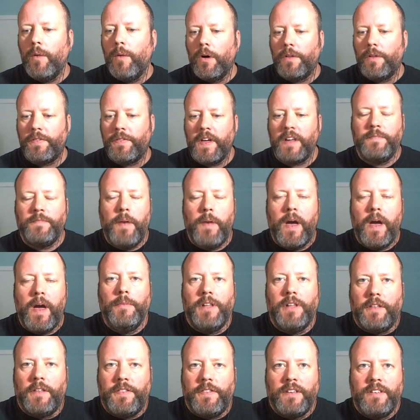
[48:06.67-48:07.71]
Well, thanks,
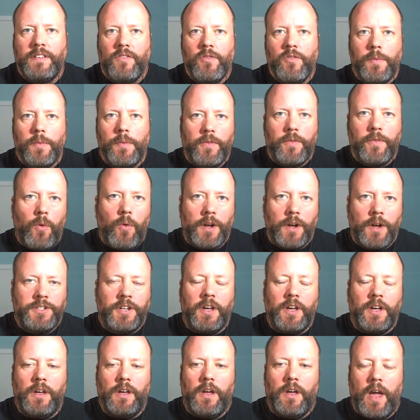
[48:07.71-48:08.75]
Pamela. Thanks, everybody, for
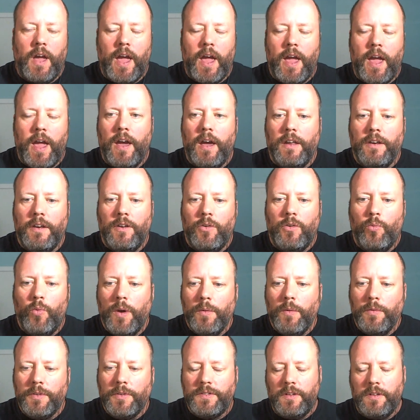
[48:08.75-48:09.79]
watching, and we
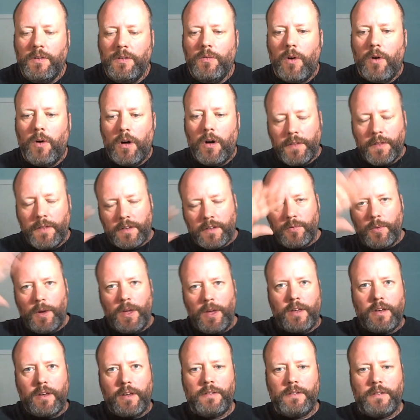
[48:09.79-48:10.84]
will see you all next
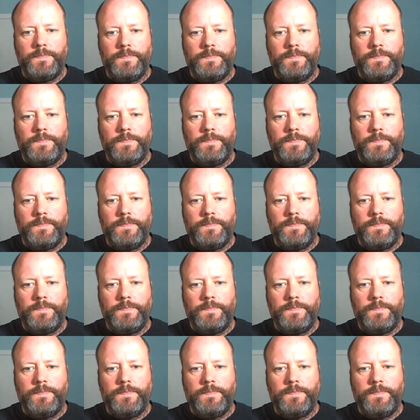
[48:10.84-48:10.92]
week.